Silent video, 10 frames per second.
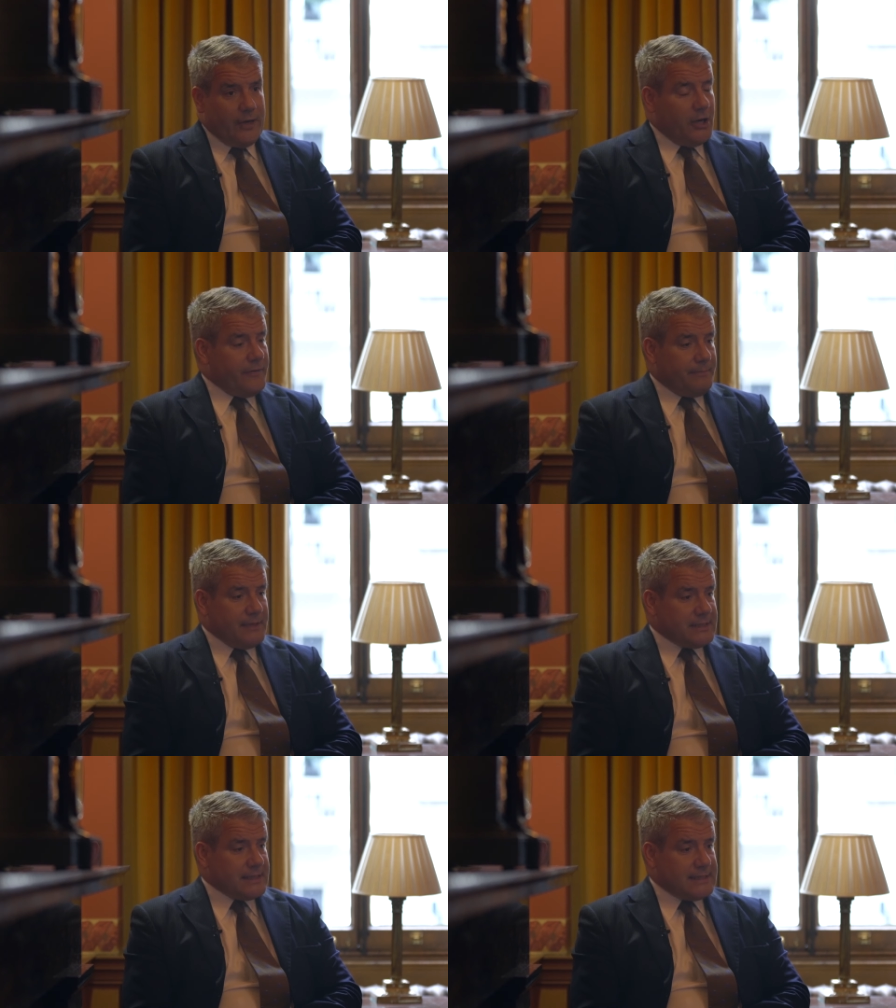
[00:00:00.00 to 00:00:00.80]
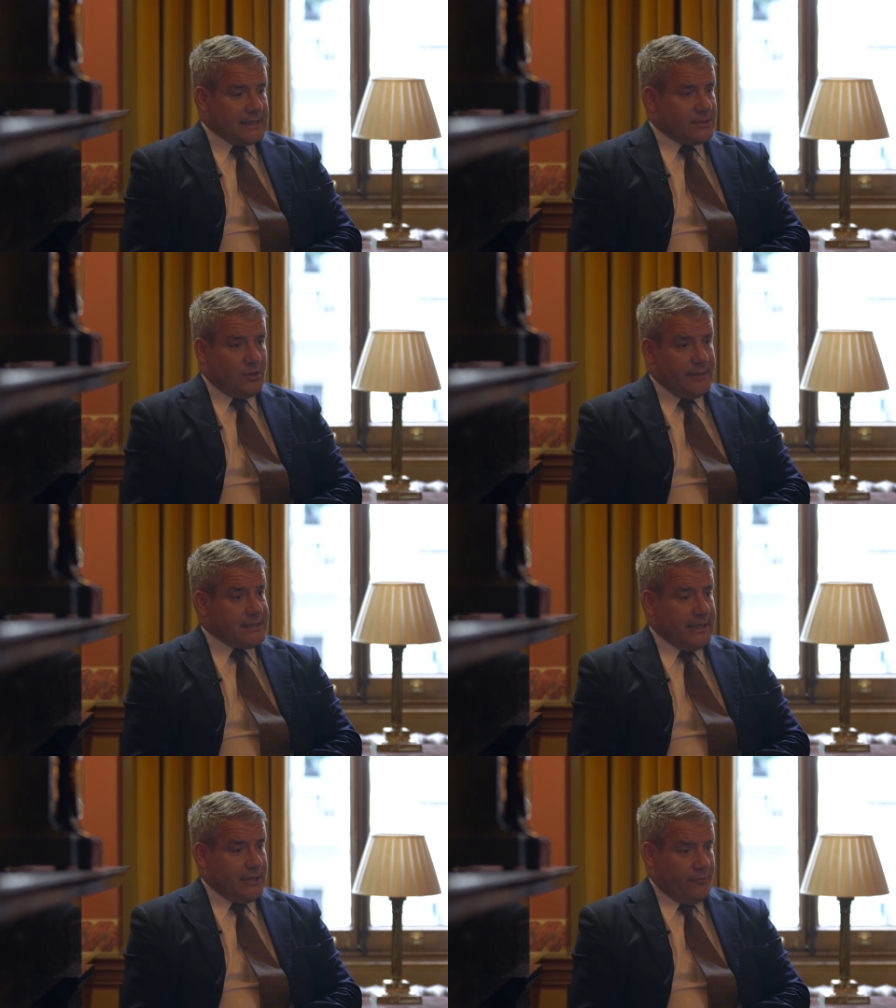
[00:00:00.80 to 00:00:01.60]
we know that business doesn't always
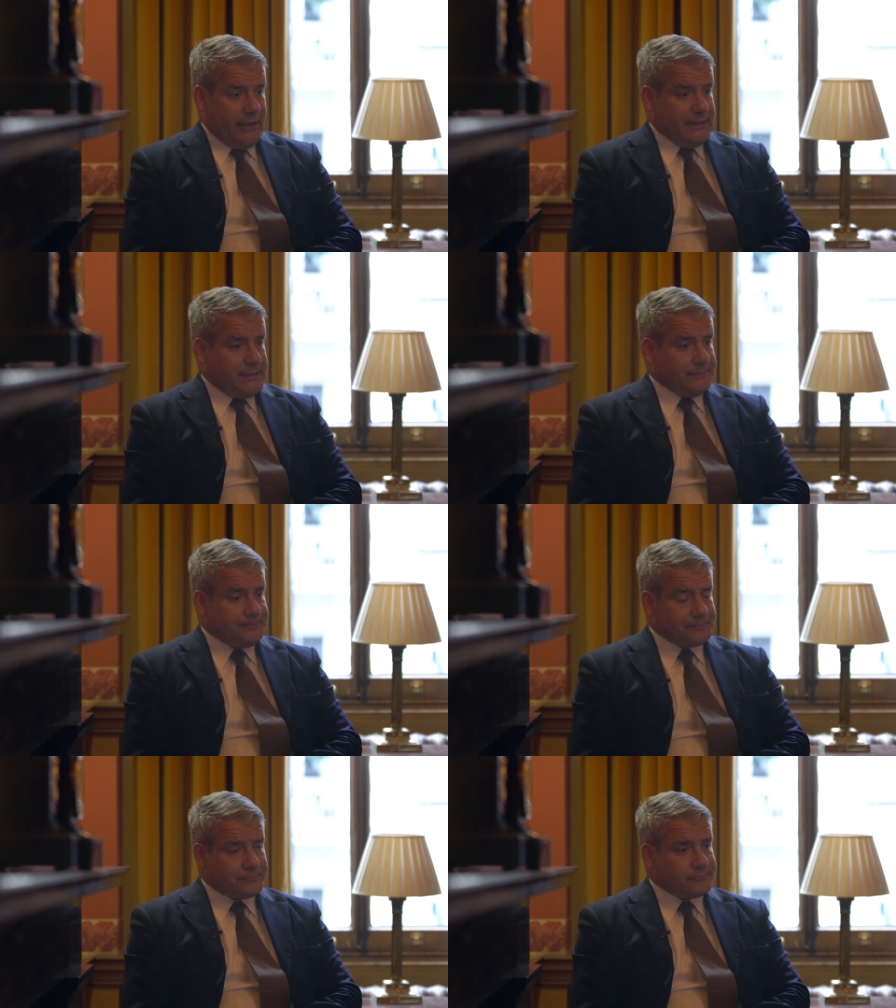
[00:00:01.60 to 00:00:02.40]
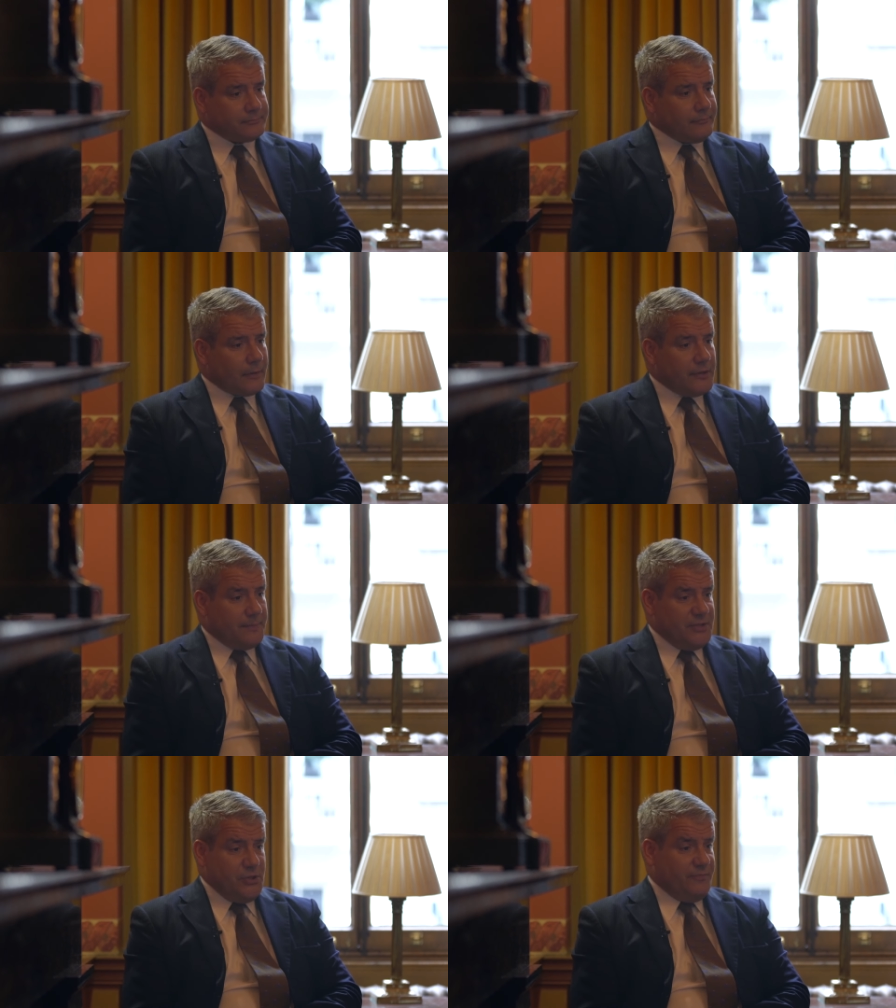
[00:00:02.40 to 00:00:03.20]
get it right. The
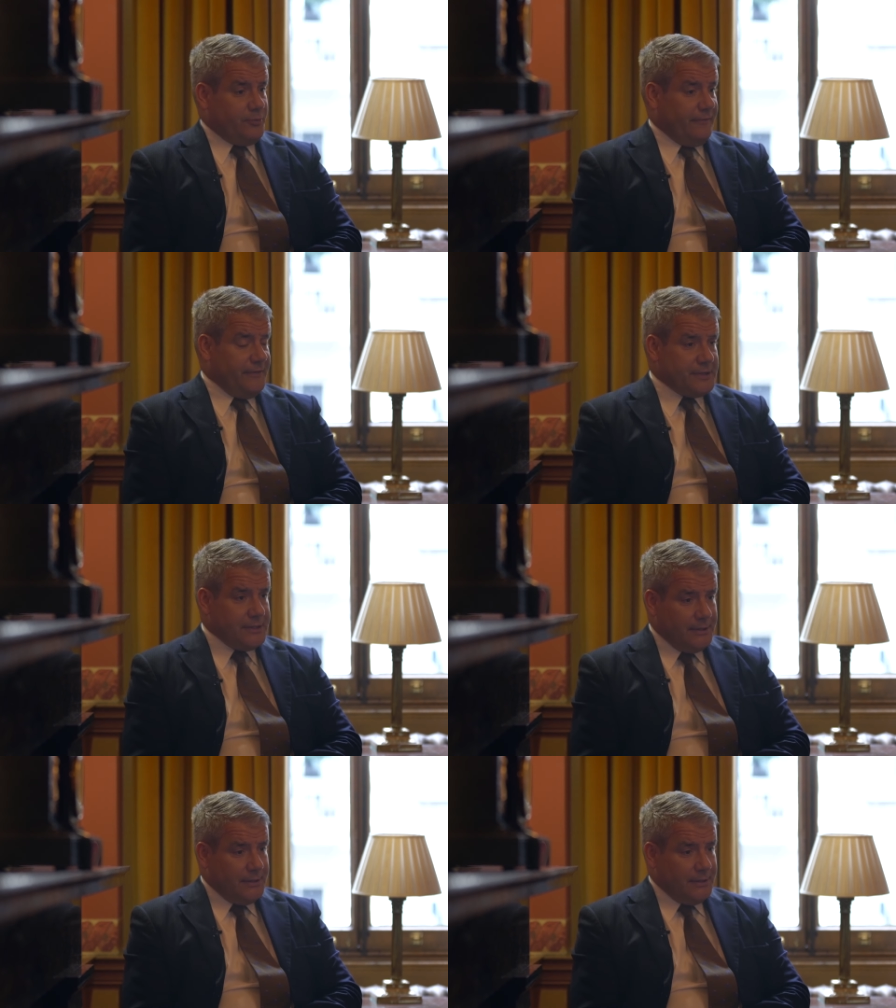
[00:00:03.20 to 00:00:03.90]
pursuit of profit,